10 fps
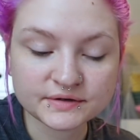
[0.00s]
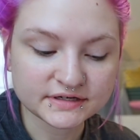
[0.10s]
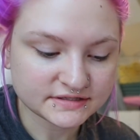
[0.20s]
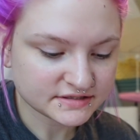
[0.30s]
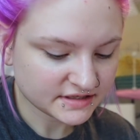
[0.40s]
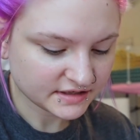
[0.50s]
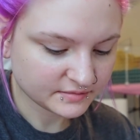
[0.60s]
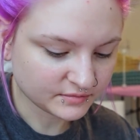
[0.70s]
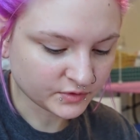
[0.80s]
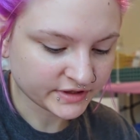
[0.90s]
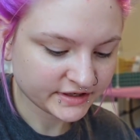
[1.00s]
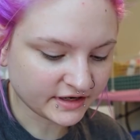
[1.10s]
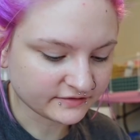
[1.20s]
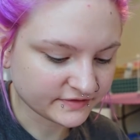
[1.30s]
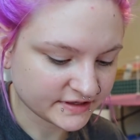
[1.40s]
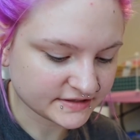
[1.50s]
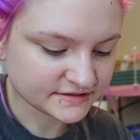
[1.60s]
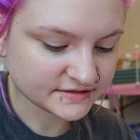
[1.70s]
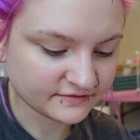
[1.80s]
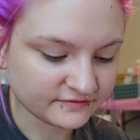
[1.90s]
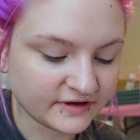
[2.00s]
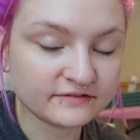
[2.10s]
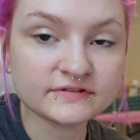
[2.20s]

it is the morning of his vet